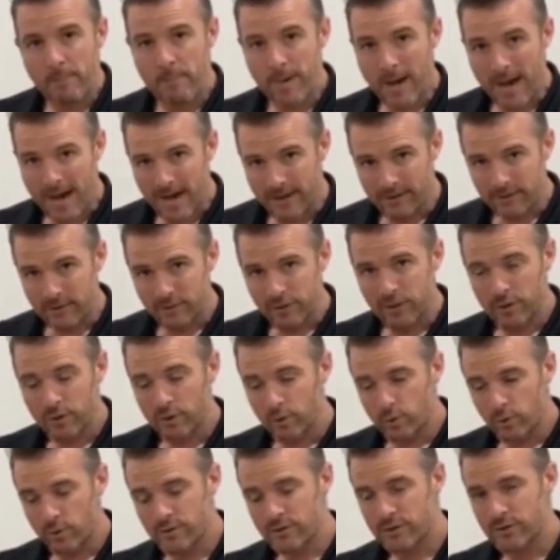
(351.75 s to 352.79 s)
But you
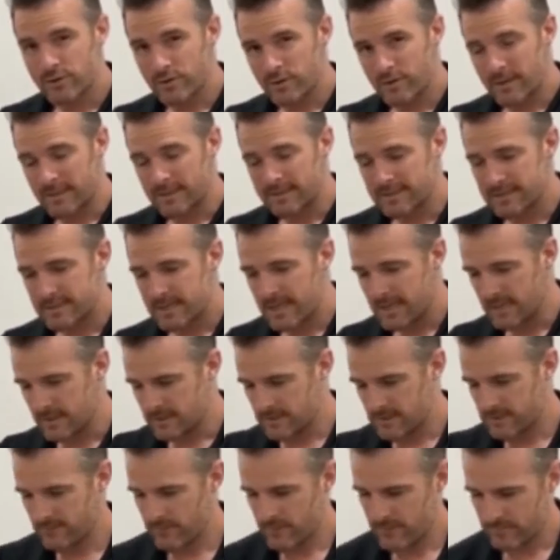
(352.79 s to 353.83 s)
can also do that in standing.
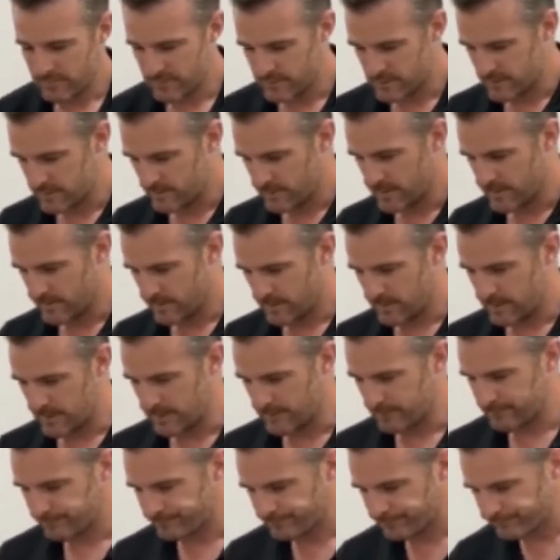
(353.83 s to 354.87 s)
So if you ever jump up,
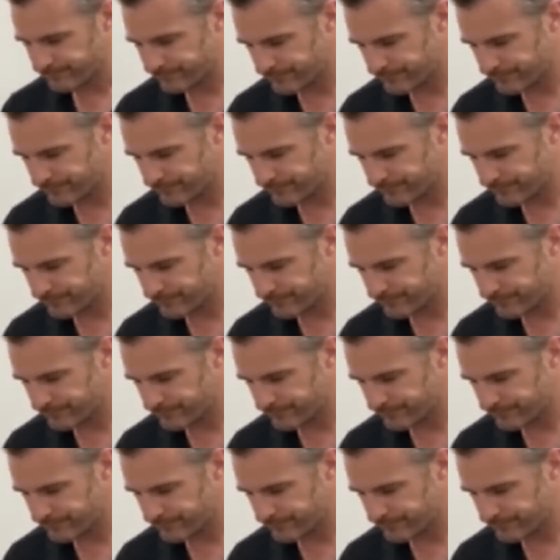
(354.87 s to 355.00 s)
Claire,